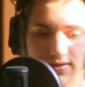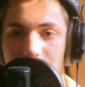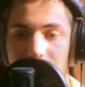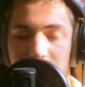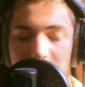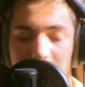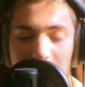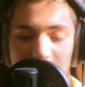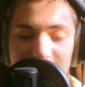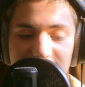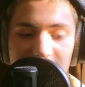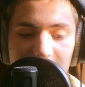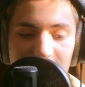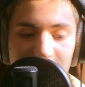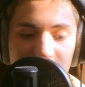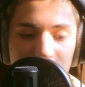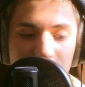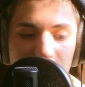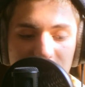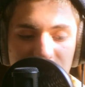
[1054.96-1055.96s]
Now the second
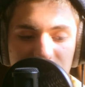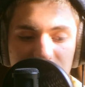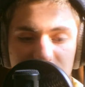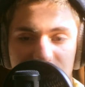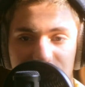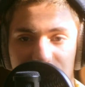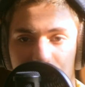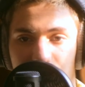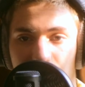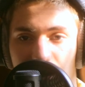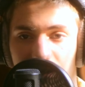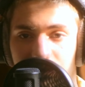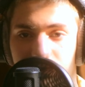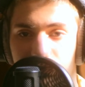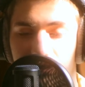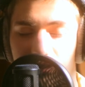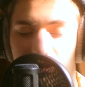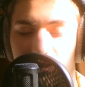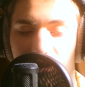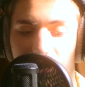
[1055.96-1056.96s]
question is from Manuel,
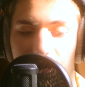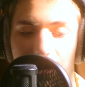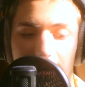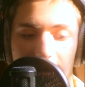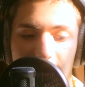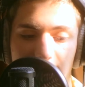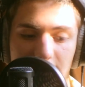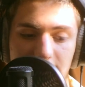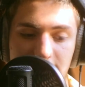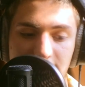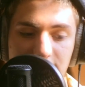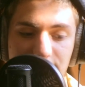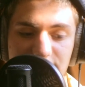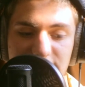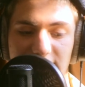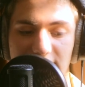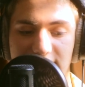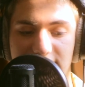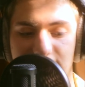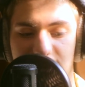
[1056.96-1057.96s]
and he was
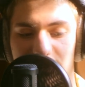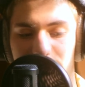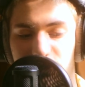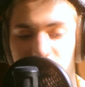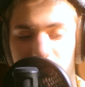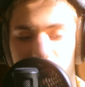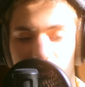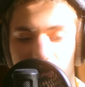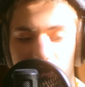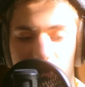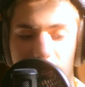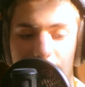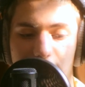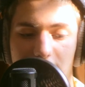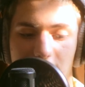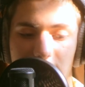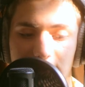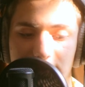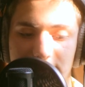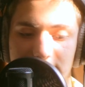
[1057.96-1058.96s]
asking about running
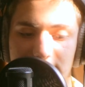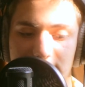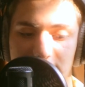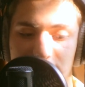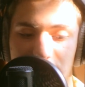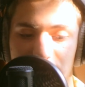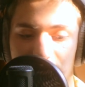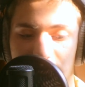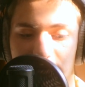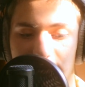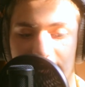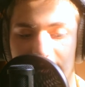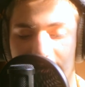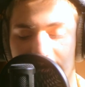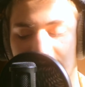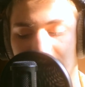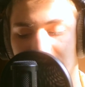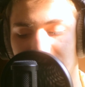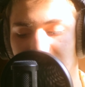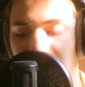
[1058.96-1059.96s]
costs, insurances, and
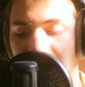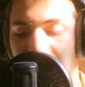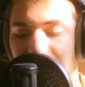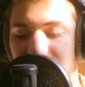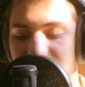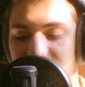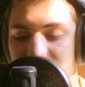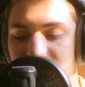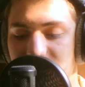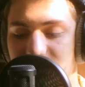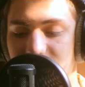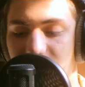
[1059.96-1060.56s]
taxes.